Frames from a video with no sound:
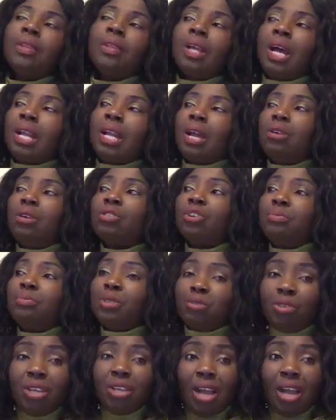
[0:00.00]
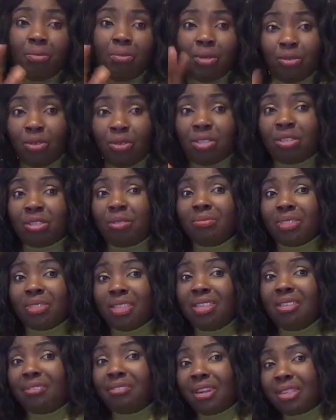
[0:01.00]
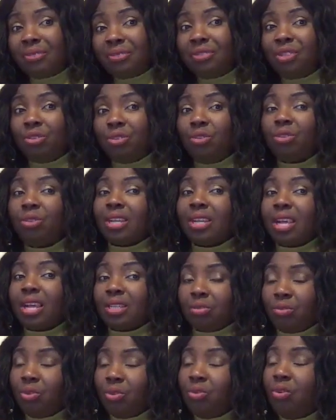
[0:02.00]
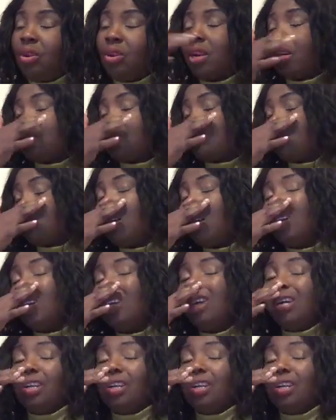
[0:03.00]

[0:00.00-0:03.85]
And I'll be doing some deliverance videos as we go on as well.